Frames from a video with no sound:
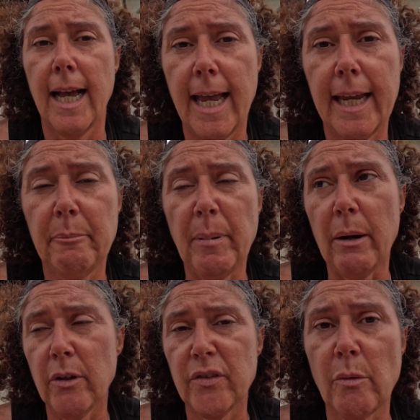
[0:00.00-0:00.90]
a
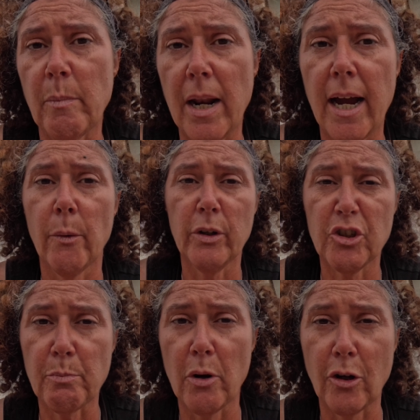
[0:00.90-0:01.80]
power supply
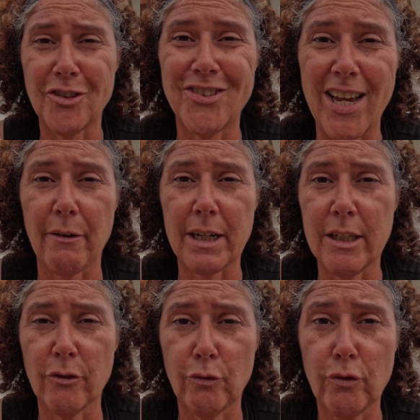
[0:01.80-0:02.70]
which plugs
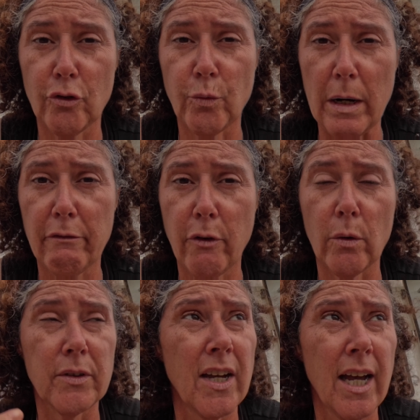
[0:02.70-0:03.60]
directly onto the 12
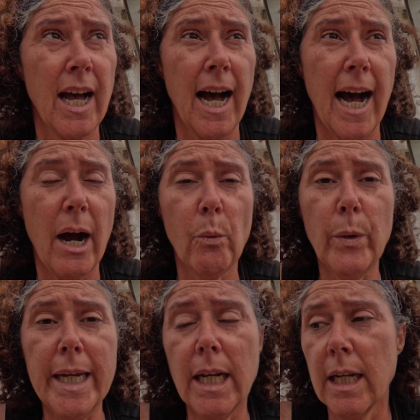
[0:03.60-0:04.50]
volt, I
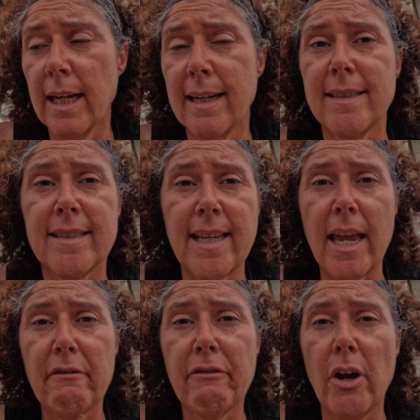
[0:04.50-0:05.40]
will save